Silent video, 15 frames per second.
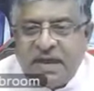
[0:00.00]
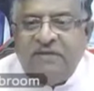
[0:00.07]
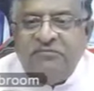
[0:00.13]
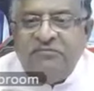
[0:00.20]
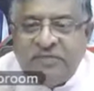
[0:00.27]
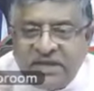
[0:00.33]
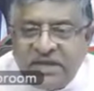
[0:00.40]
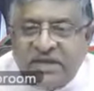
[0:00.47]

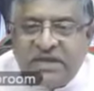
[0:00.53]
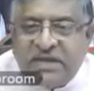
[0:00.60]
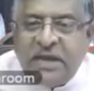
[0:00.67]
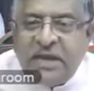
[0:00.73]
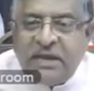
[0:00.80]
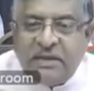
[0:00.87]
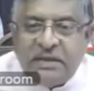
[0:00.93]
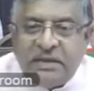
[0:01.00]
I am very
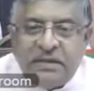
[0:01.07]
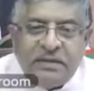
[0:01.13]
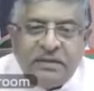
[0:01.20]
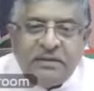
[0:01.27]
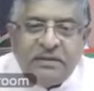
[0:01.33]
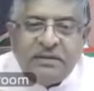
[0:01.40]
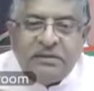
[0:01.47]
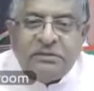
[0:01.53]
keen,
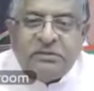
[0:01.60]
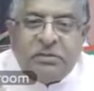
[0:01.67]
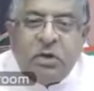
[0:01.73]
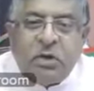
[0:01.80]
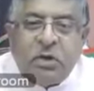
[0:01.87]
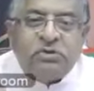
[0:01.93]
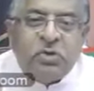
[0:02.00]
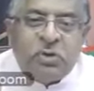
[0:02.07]

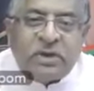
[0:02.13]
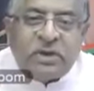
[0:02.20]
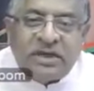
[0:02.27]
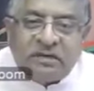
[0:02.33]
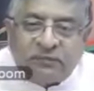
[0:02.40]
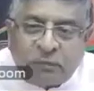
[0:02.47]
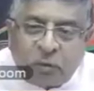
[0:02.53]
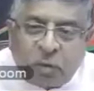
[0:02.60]
those who
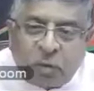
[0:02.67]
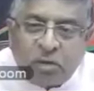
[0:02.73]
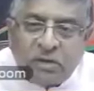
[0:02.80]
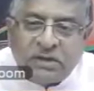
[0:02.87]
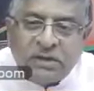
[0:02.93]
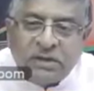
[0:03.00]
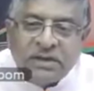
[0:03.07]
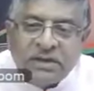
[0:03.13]
can
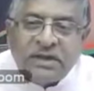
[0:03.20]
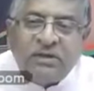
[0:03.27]
afford